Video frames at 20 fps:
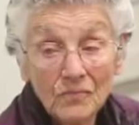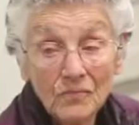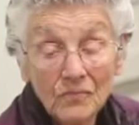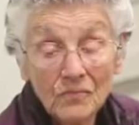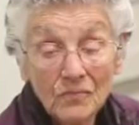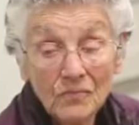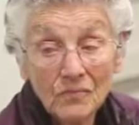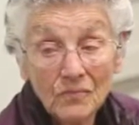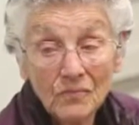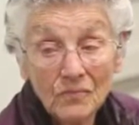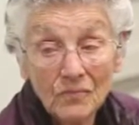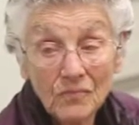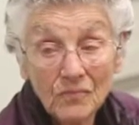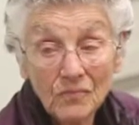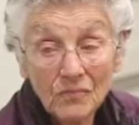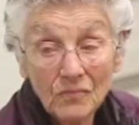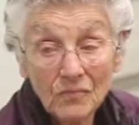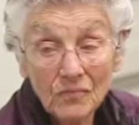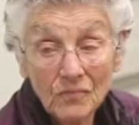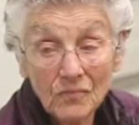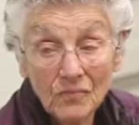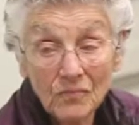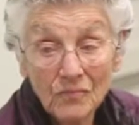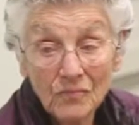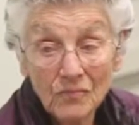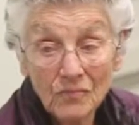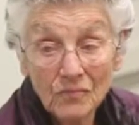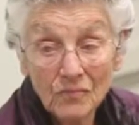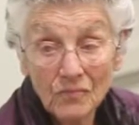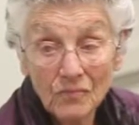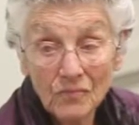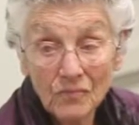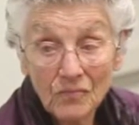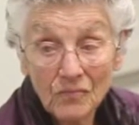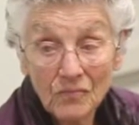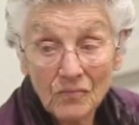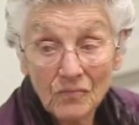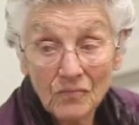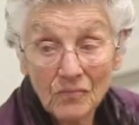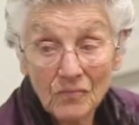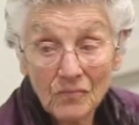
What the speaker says: This person isn't speaking.